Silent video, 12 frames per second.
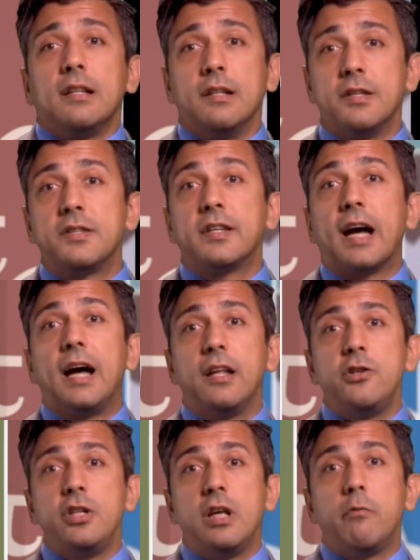the
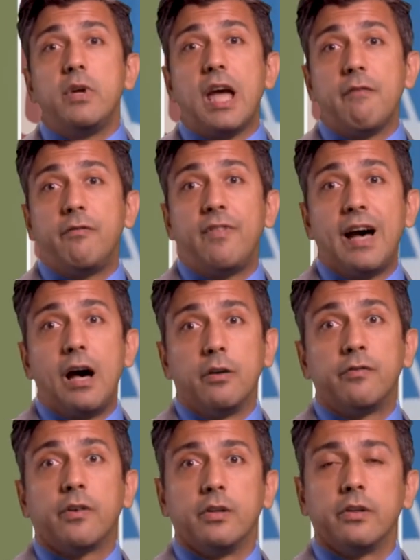strategy that we have
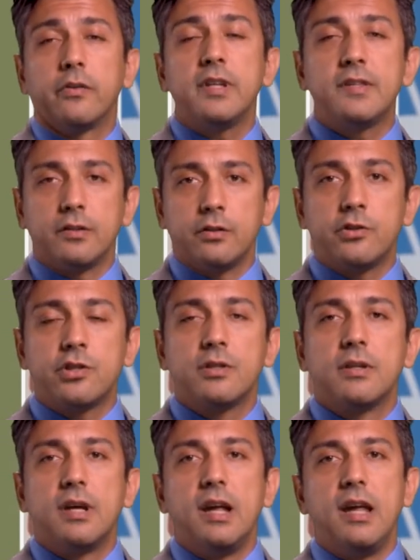found from the research
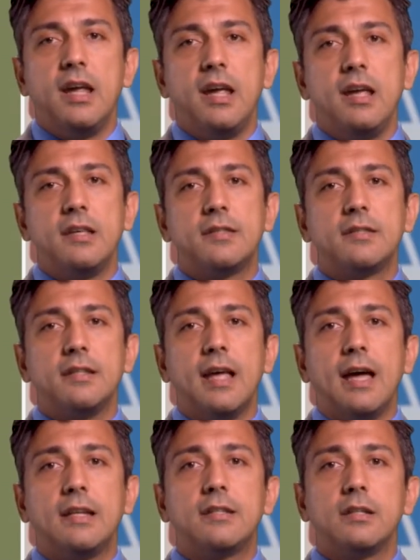is
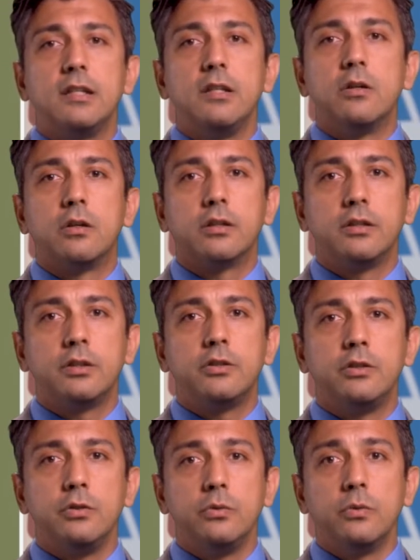that in order
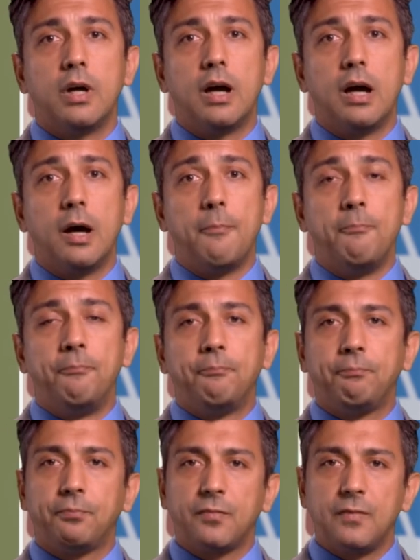to um,
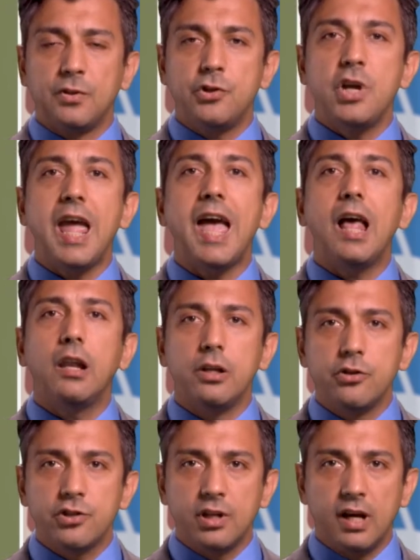
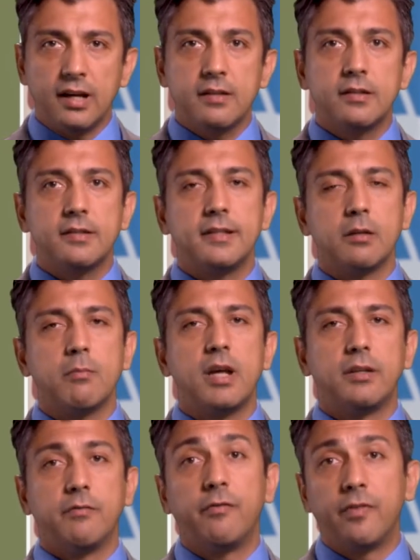challenge existing
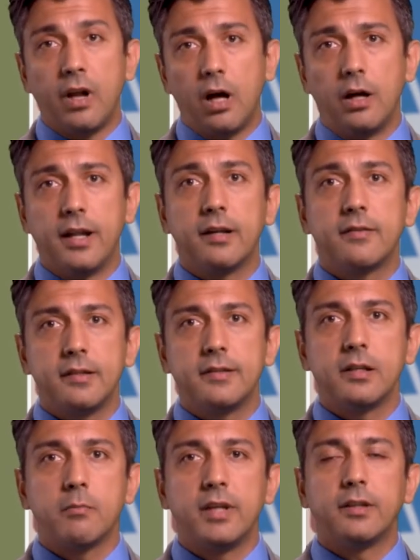flawed
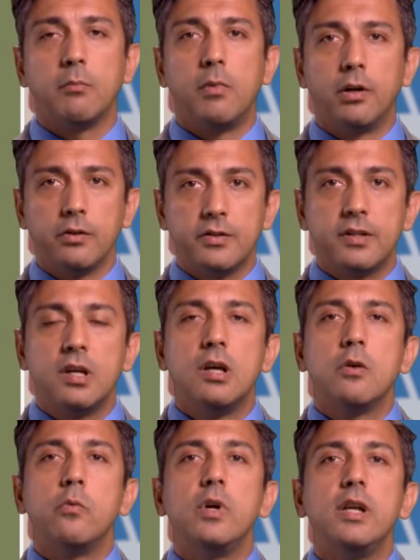existing mental models,
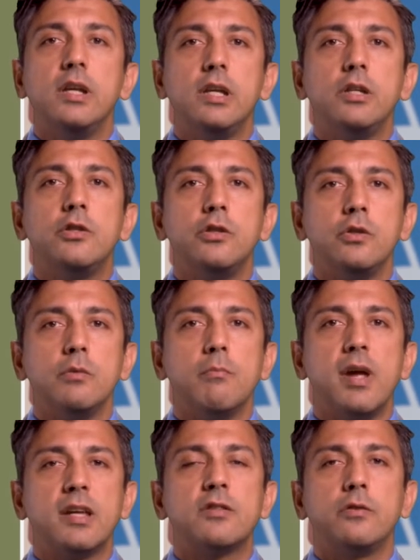we need to
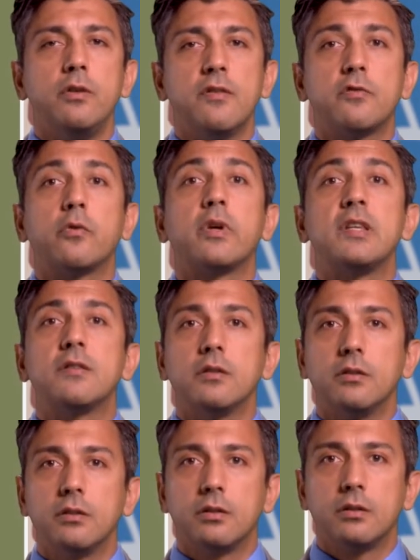make students
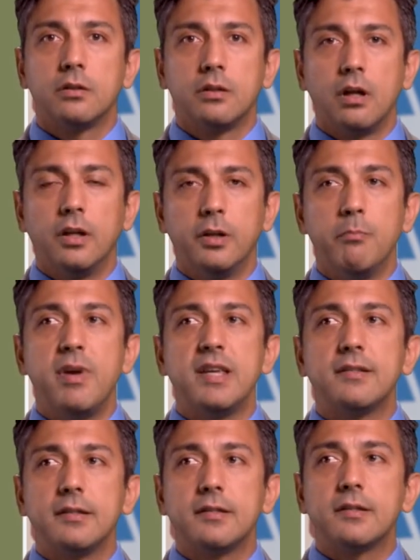reason on the
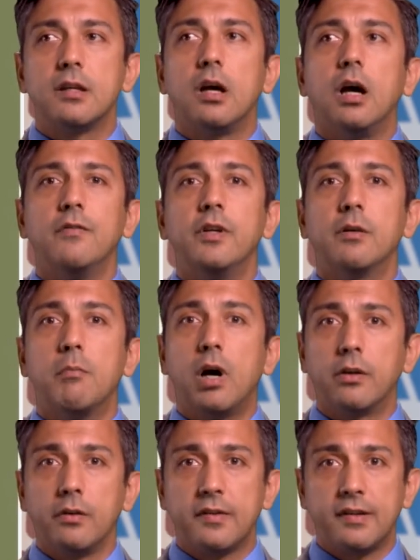basis of their
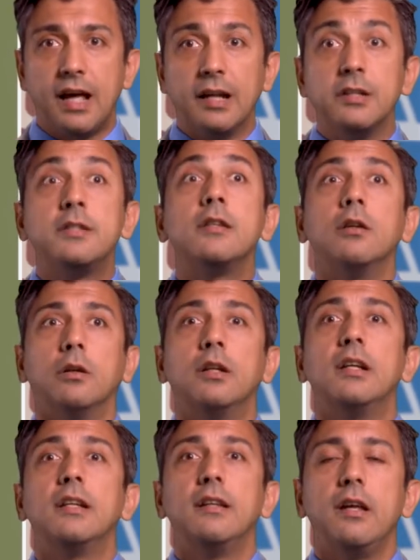models
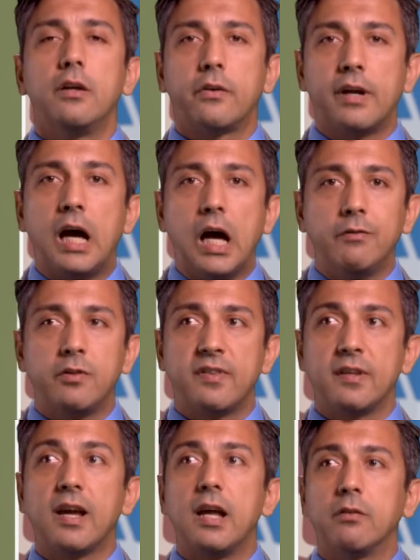until they arrive to
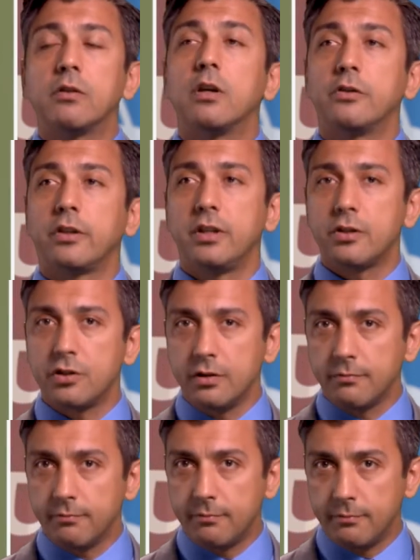some kind of contradiction
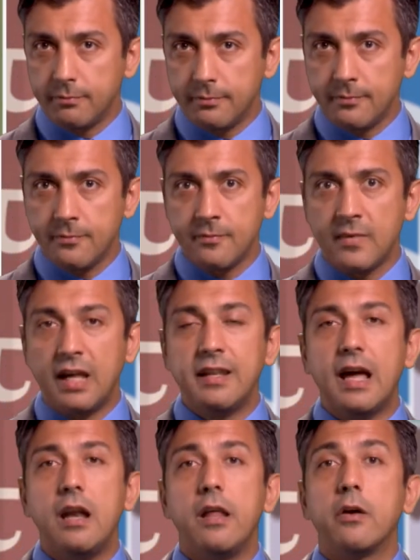and
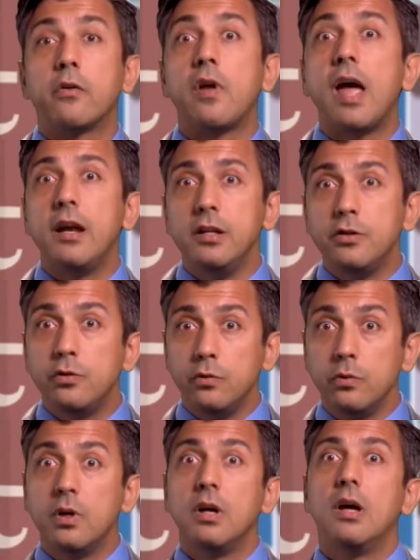then they're ready
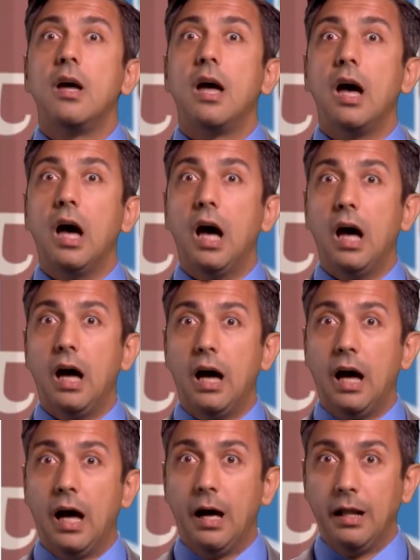to
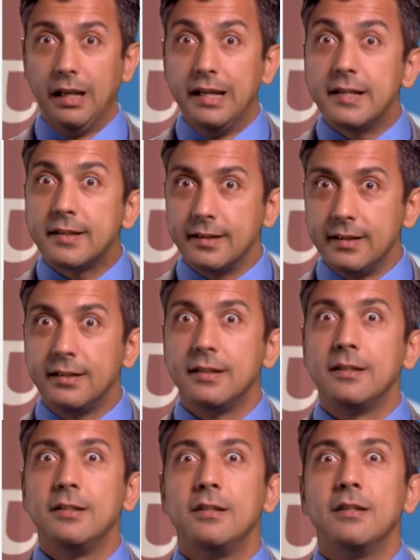uh, listen
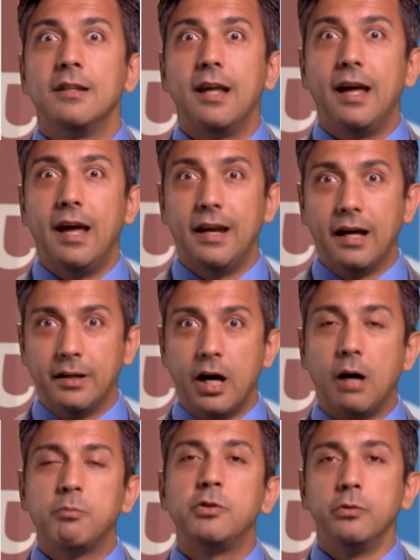and
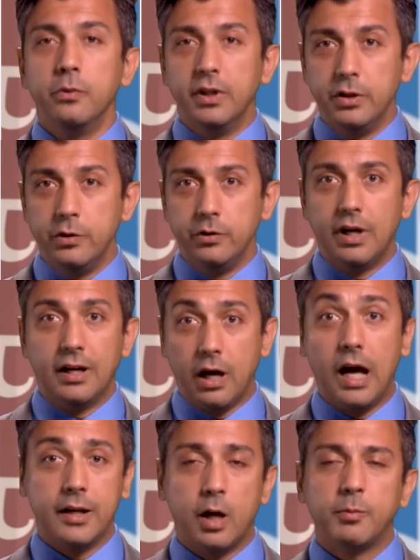adopt to a new and
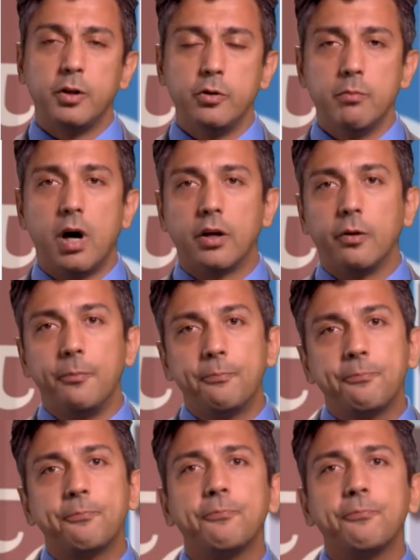adopt a new model.